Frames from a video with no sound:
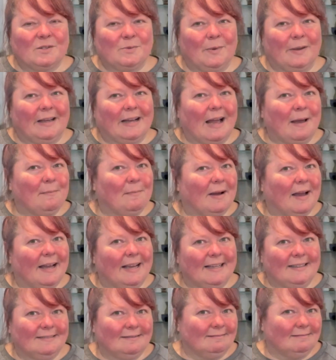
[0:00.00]
week, I
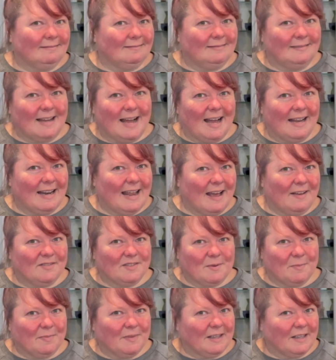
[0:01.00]
might not have
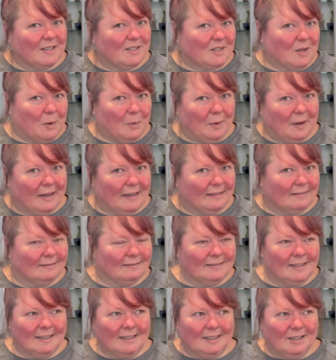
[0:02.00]
something
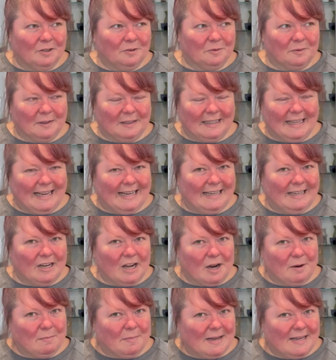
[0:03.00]
sewing related
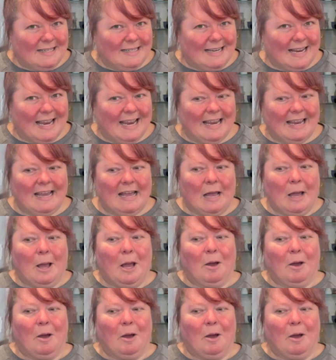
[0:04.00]
on Monday,